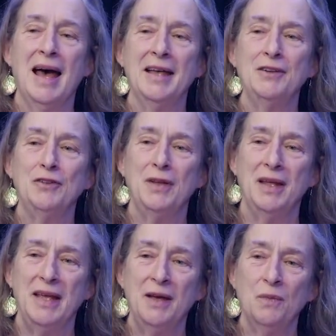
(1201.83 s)
And
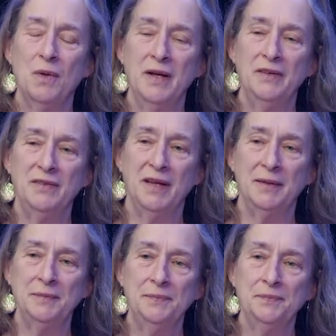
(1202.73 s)
it was,
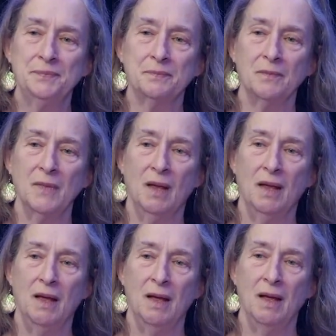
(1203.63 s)
it
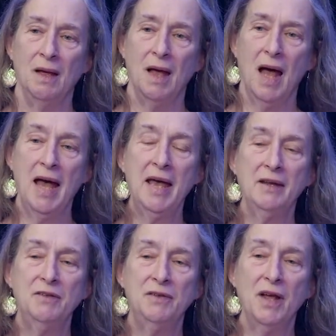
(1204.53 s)

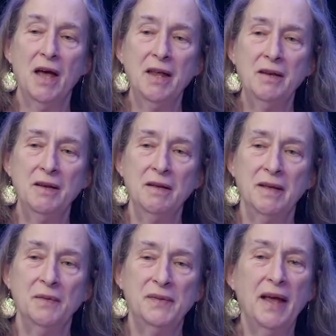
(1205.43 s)

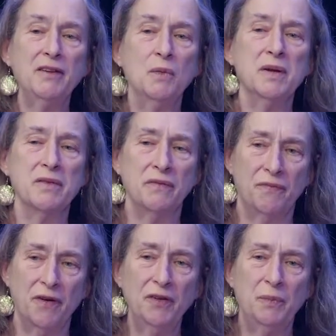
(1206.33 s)
was actually one of the
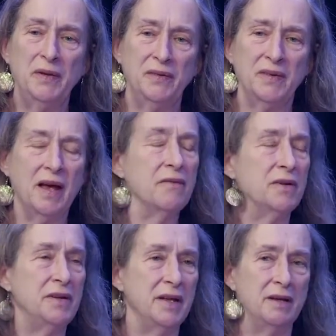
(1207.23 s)
first pieces I
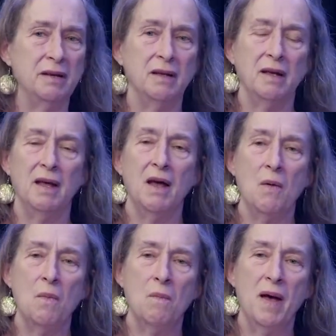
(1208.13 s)
ever did.
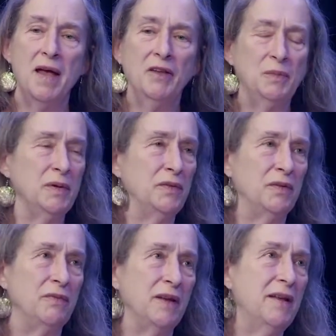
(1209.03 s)
My husband
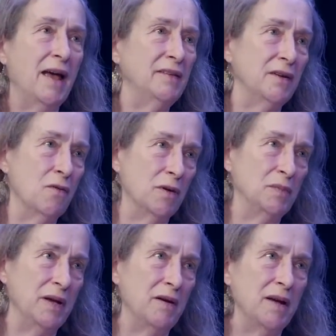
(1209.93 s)
is a fantastic
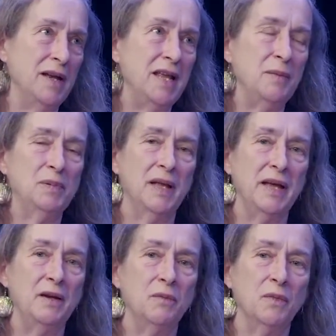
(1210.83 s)
horn player, and he
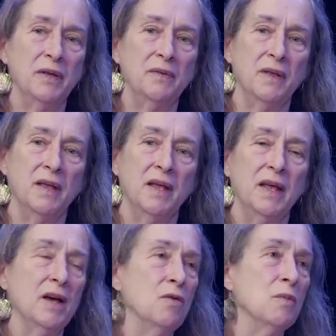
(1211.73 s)
played with
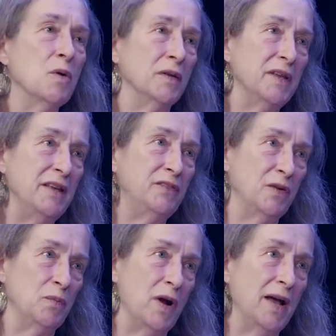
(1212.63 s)
a group called the
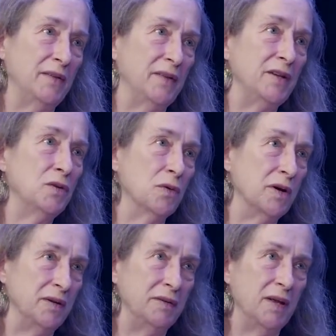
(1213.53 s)
Eastern Brass. They
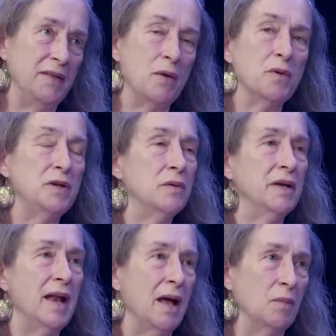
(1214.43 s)
toured, and they were
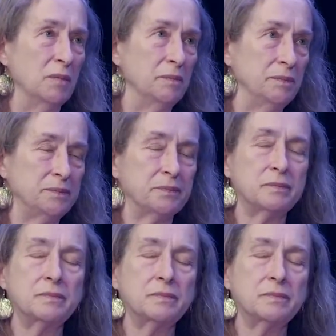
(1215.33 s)
doing an album.